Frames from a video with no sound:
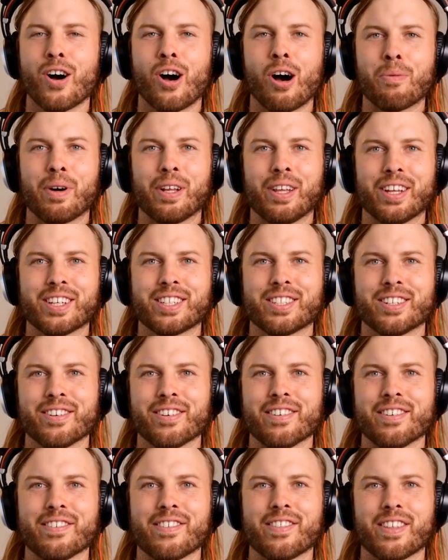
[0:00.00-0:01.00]
on my list
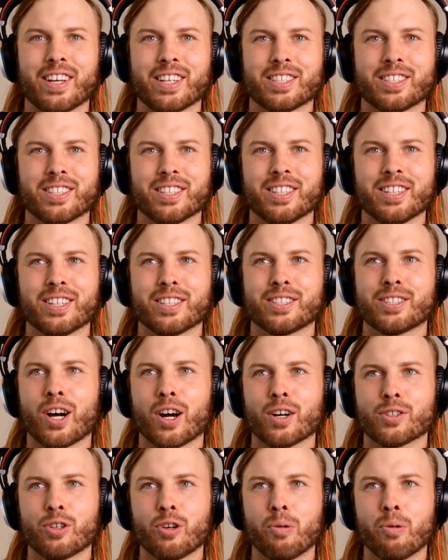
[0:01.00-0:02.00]
of things to
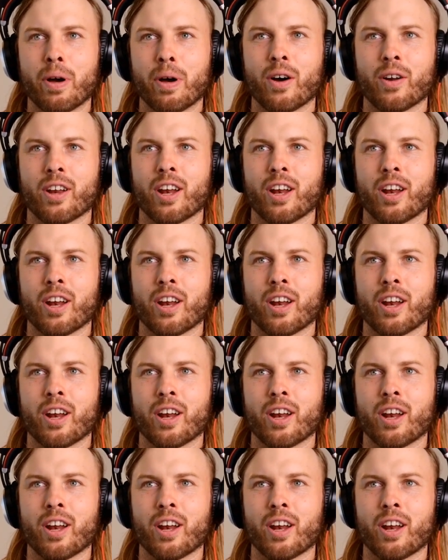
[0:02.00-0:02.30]
talk to you about.